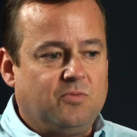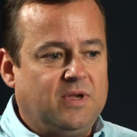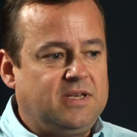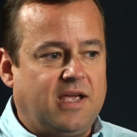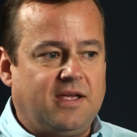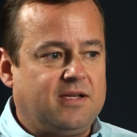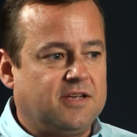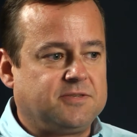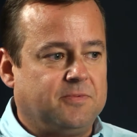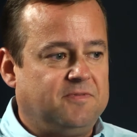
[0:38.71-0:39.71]
We take
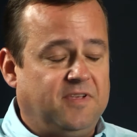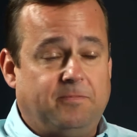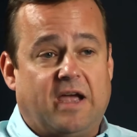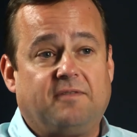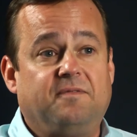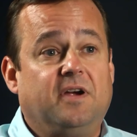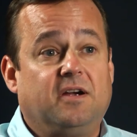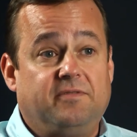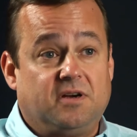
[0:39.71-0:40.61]
customer feedback very,